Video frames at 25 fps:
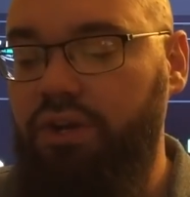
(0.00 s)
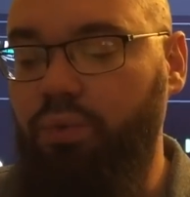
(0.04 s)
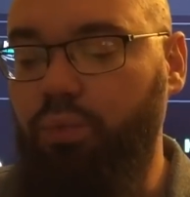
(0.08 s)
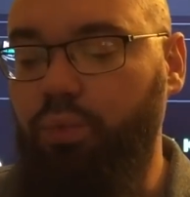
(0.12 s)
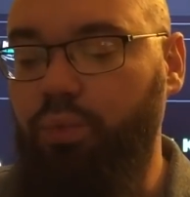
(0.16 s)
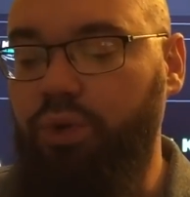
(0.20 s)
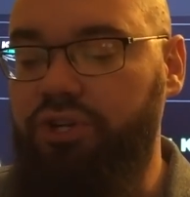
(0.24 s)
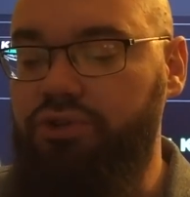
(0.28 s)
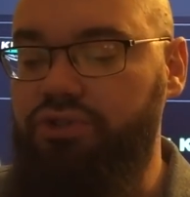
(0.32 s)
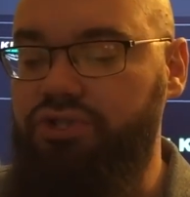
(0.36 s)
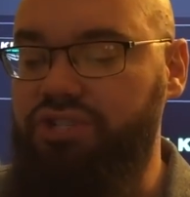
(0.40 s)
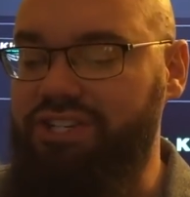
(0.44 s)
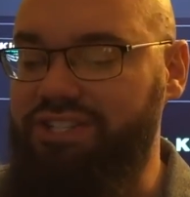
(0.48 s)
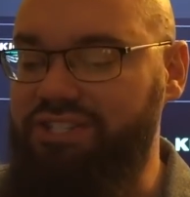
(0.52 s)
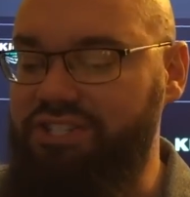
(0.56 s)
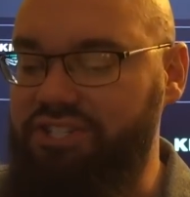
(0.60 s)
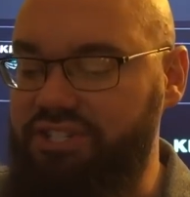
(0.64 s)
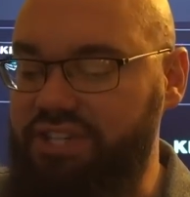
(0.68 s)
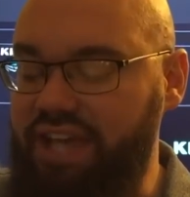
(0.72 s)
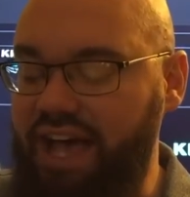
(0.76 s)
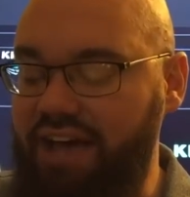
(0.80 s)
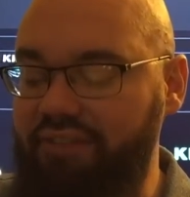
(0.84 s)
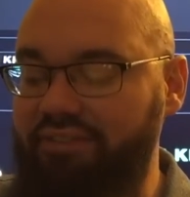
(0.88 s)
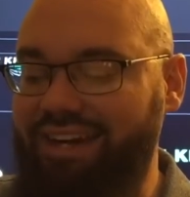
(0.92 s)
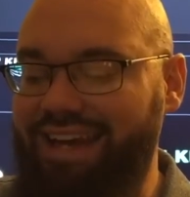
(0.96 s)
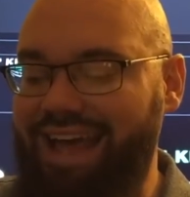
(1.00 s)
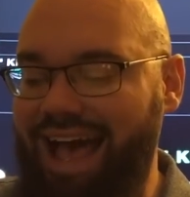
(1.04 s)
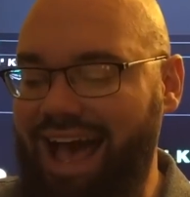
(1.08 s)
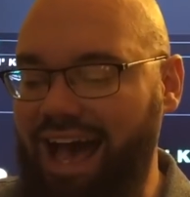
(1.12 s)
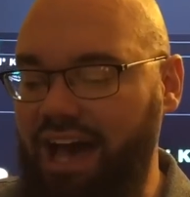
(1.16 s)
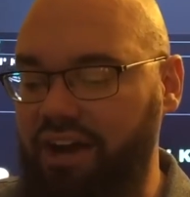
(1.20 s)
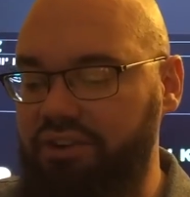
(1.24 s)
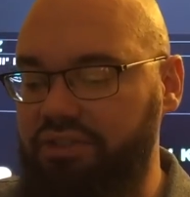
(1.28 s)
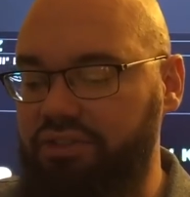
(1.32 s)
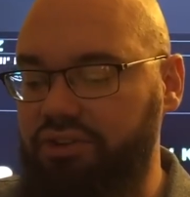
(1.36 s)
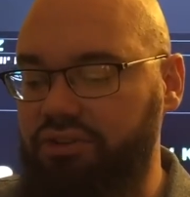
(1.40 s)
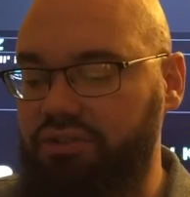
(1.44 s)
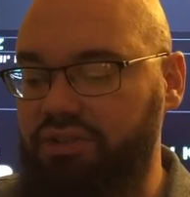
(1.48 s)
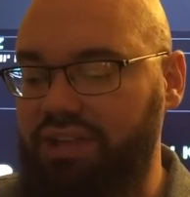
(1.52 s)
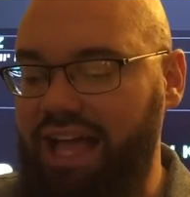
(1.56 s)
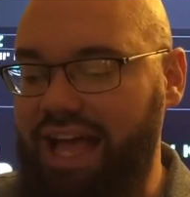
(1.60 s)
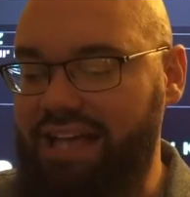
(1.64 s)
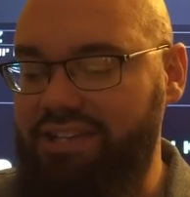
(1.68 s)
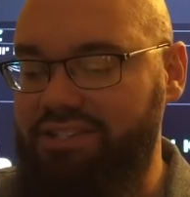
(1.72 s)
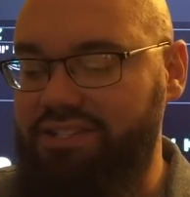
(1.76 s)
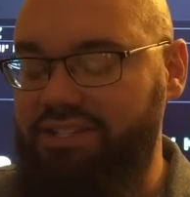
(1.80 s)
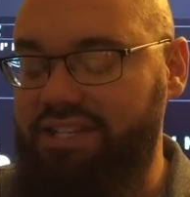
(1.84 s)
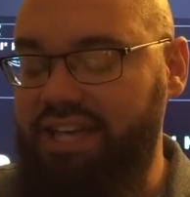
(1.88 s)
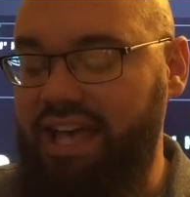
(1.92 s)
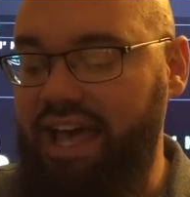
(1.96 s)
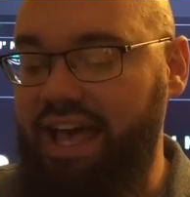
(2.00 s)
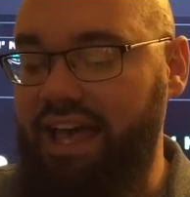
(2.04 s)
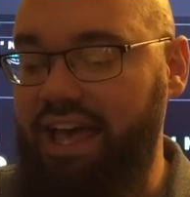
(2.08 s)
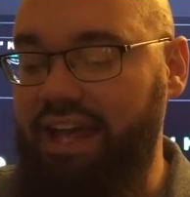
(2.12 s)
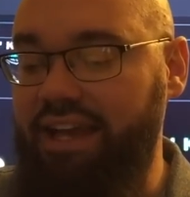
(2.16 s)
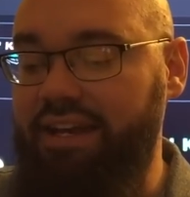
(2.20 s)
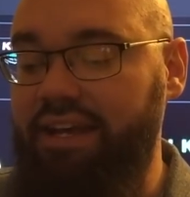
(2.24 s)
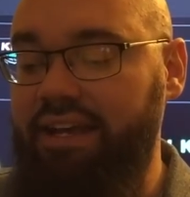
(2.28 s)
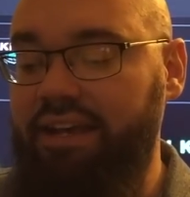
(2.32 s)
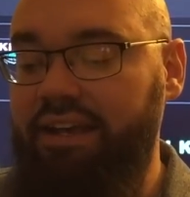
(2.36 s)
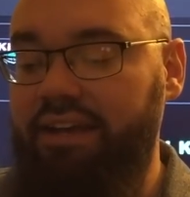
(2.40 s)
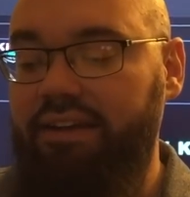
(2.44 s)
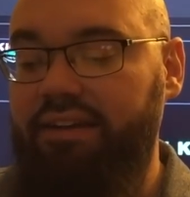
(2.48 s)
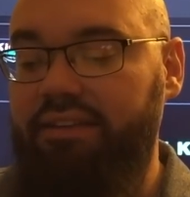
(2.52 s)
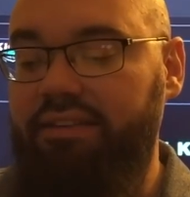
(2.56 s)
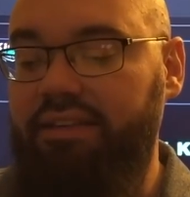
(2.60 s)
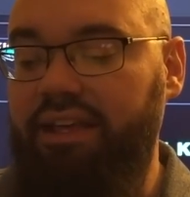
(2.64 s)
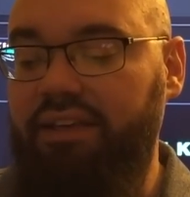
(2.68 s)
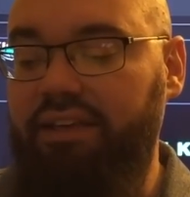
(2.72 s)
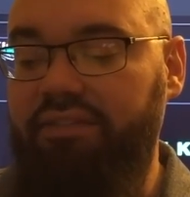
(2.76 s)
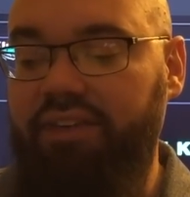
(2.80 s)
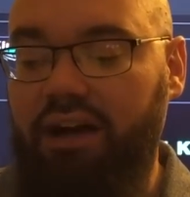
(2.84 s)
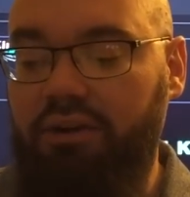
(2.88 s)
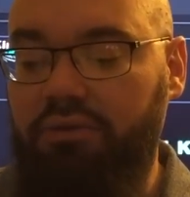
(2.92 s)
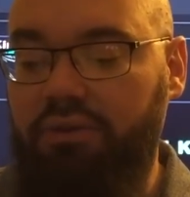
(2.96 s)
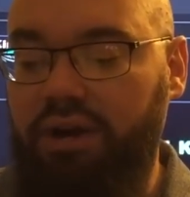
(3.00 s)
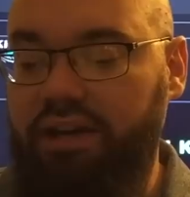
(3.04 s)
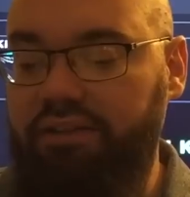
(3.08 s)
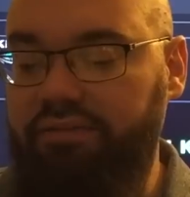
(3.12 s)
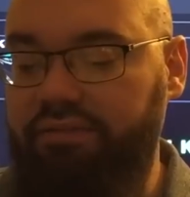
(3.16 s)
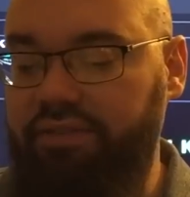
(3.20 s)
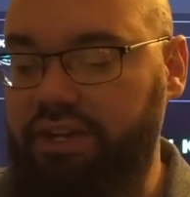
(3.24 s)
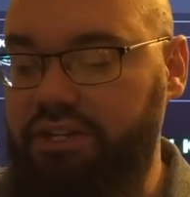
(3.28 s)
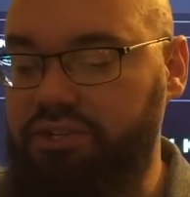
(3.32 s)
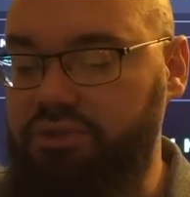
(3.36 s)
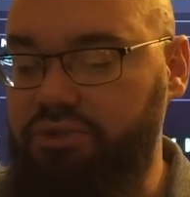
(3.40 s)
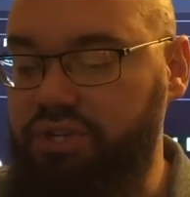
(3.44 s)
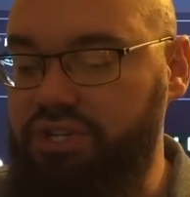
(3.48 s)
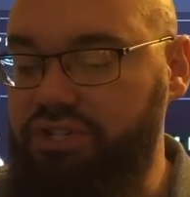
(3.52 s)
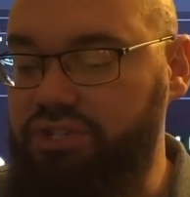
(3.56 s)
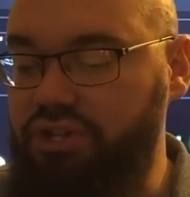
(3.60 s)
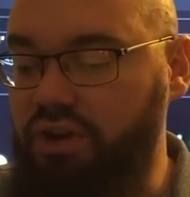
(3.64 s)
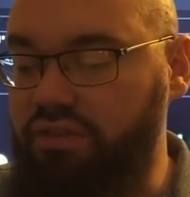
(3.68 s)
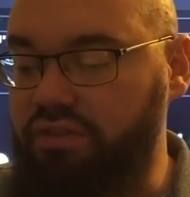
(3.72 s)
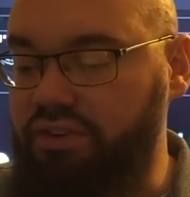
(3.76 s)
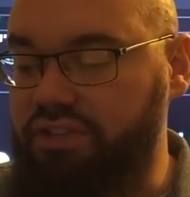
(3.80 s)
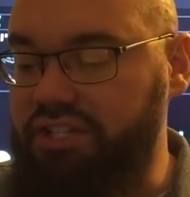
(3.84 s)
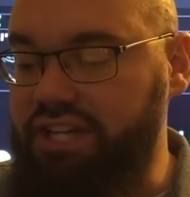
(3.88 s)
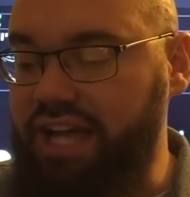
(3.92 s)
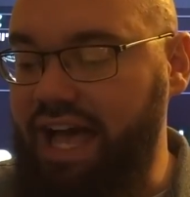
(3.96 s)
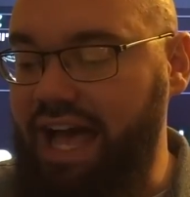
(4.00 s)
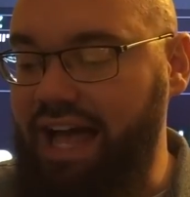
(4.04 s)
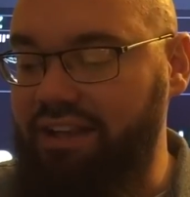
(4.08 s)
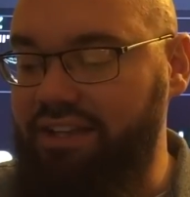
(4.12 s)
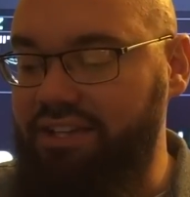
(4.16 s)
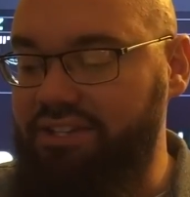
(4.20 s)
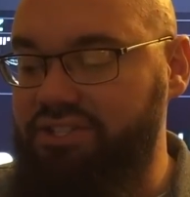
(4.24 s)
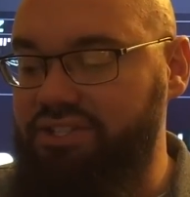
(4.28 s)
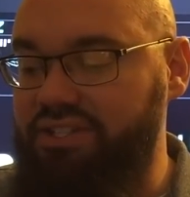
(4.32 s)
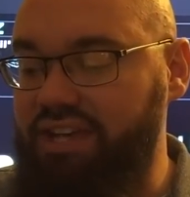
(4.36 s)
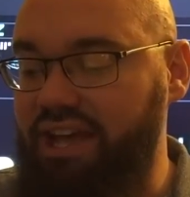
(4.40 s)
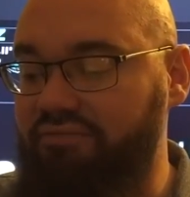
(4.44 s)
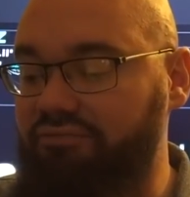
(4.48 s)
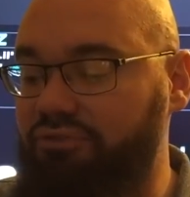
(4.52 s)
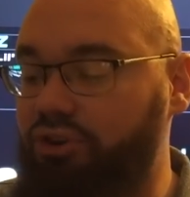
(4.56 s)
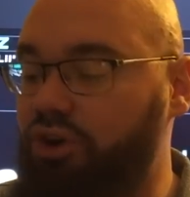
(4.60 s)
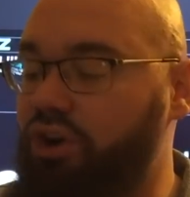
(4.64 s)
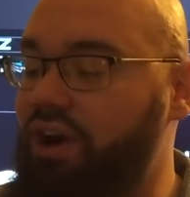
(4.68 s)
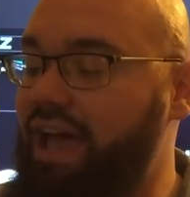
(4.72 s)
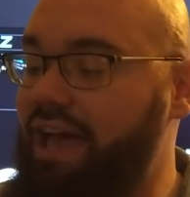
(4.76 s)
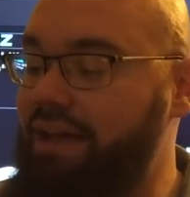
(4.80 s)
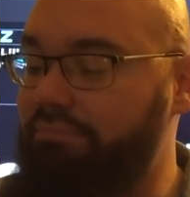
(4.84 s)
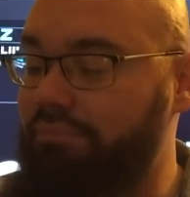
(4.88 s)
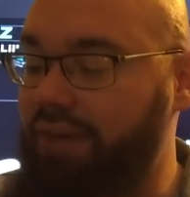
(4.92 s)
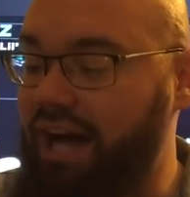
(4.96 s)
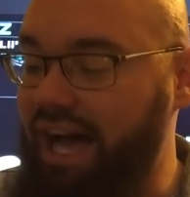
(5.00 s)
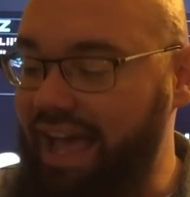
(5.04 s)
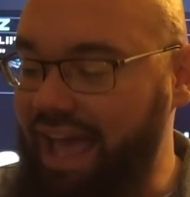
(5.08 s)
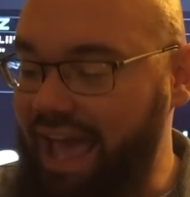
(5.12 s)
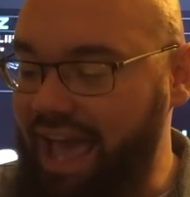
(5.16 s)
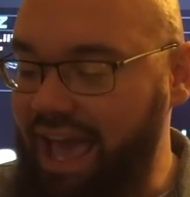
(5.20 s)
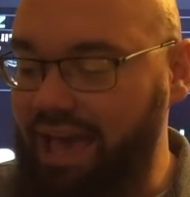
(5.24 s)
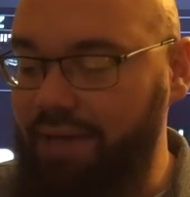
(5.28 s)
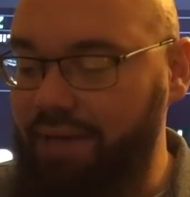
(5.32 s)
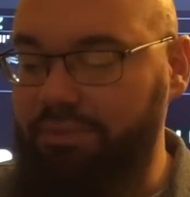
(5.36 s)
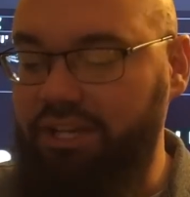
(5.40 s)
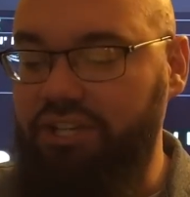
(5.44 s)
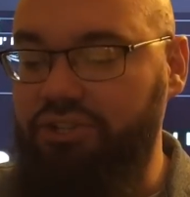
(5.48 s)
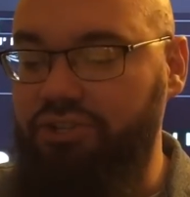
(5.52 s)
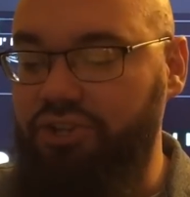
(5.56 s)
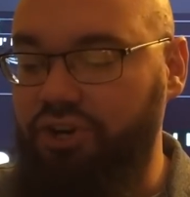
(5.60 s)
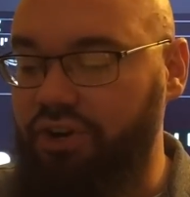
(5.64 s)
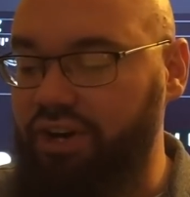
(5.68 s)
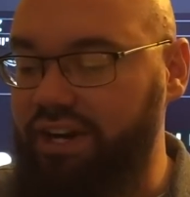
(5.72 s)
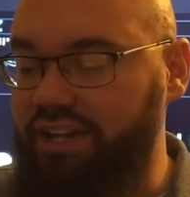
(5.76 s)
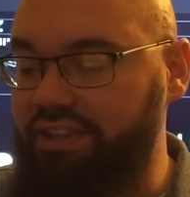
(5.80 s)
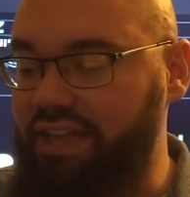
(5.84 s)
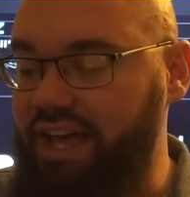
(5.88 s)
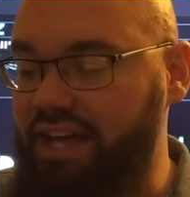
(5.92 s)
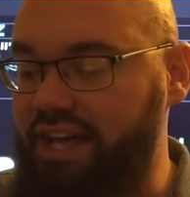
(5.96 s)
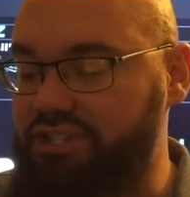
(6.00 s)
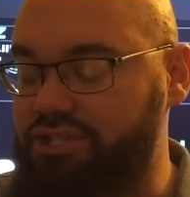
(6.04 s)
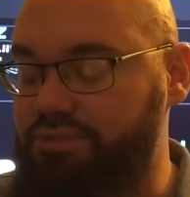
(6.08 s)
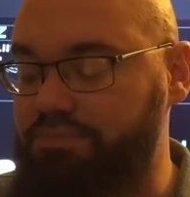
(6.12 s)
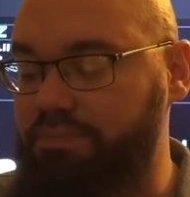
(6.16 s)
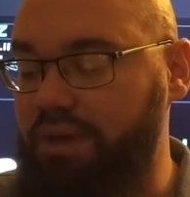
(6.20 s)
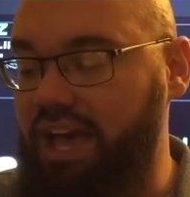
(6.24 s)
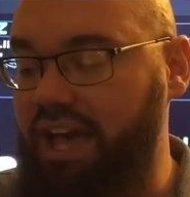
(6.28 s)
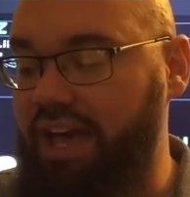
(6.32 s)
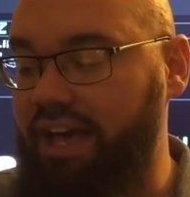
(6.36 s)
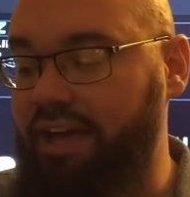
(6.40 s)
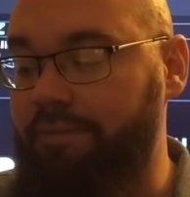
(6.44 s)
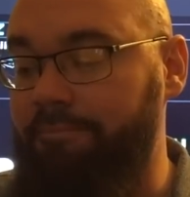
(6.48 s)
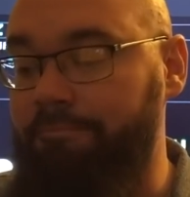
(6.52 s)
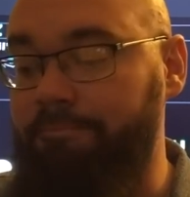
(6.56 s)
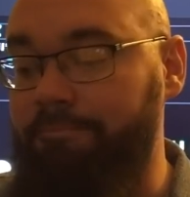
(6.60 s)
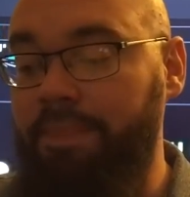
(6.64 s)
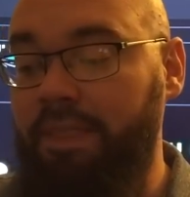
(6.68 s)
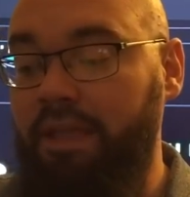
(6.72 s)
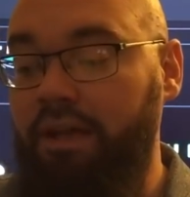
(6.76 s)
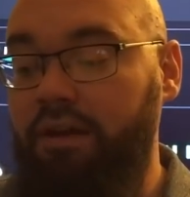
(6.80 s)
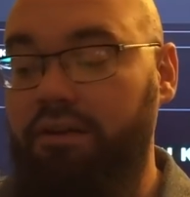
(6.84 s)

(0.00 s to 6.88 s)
Winners in 7 out of their last 10. They have outright victories over Dallas, Denver, and Miami during that span.